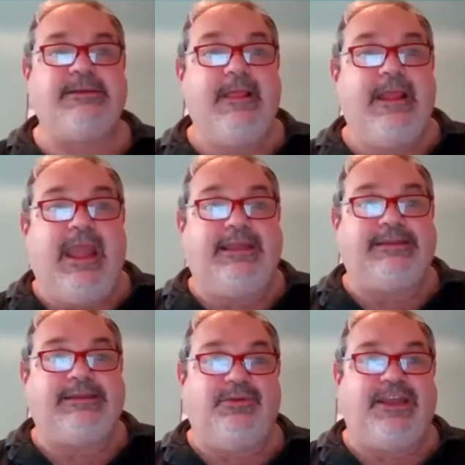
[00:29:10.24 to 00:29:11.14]
and a
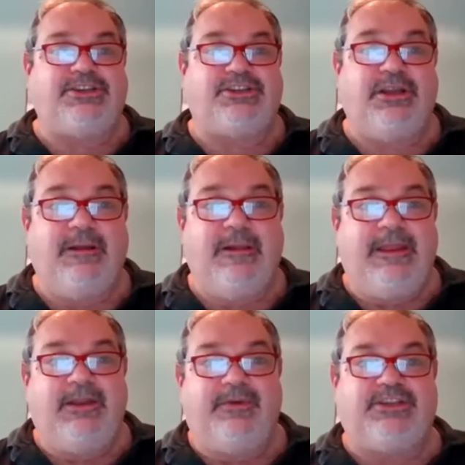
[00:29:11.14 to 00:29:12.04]
situation
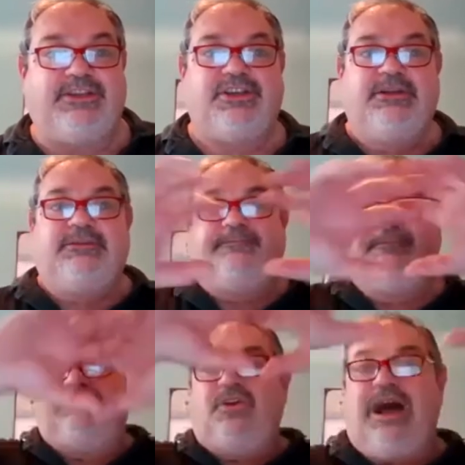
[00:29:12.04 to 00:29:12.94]
in which
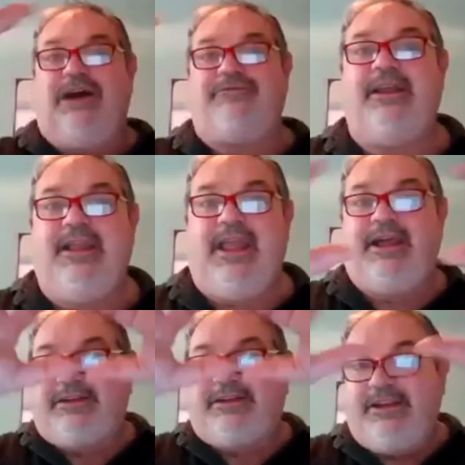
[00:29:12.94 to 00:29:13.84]
you have a
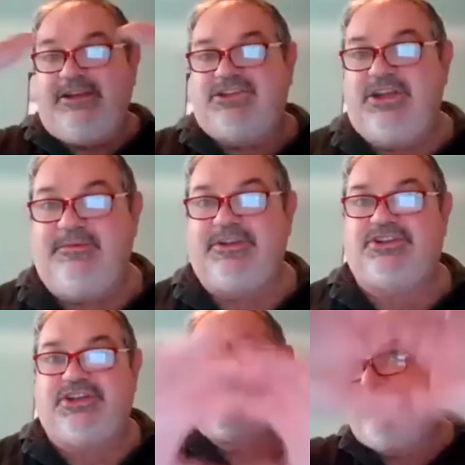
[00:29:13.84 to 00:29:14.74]
region which
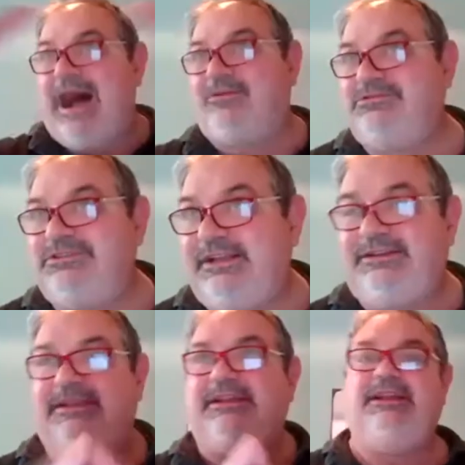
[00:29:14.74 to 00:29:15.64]
is bounded
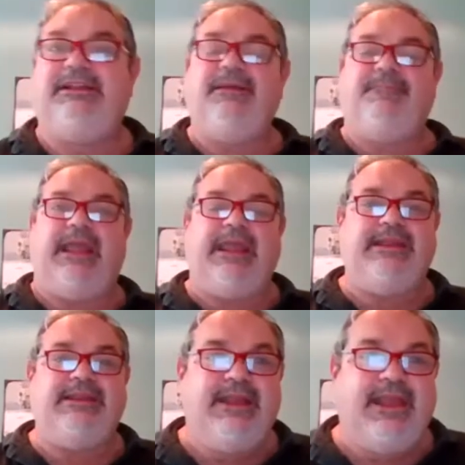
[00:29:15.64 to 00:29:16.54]
in the
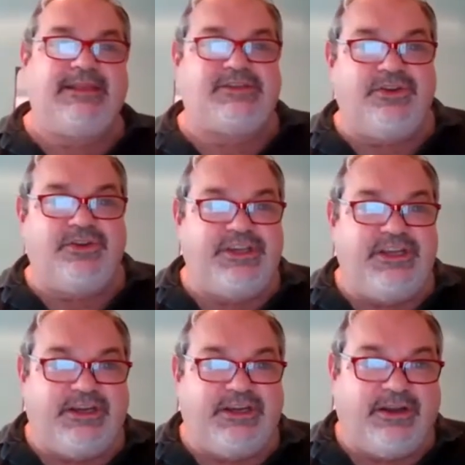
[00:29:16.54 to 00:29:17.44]
plane, and so you
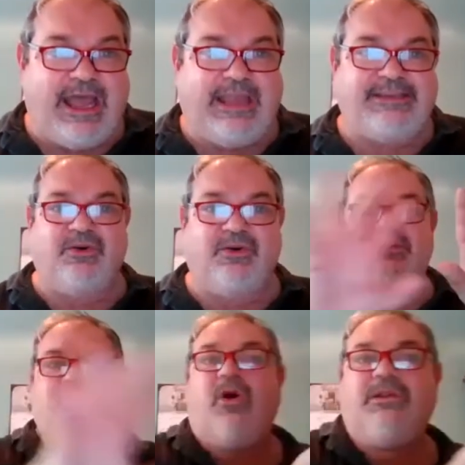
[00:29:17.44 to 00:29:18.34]
synchronize
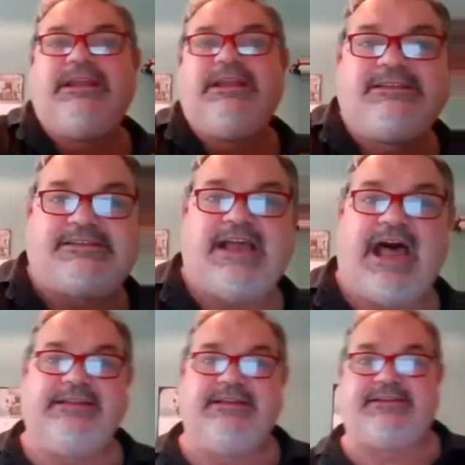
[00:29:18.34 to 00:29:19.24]
only
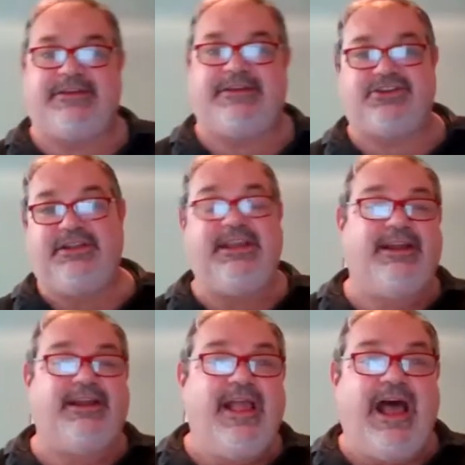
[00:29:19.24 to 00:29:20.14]
inside this region.
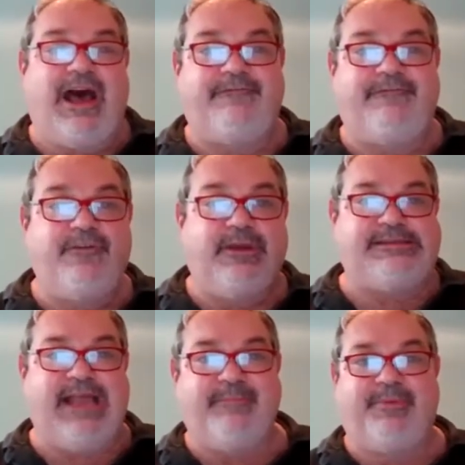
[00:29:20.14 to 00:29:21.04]
Here are a few
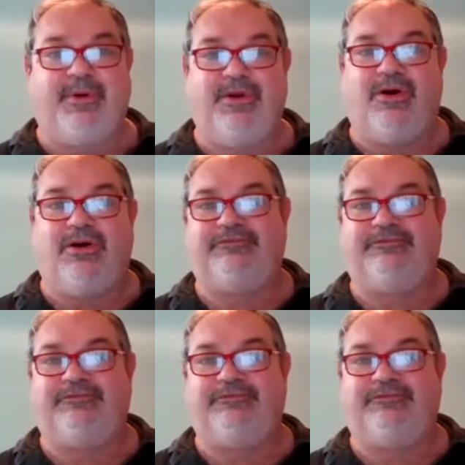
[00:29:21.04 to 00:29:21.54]
examples of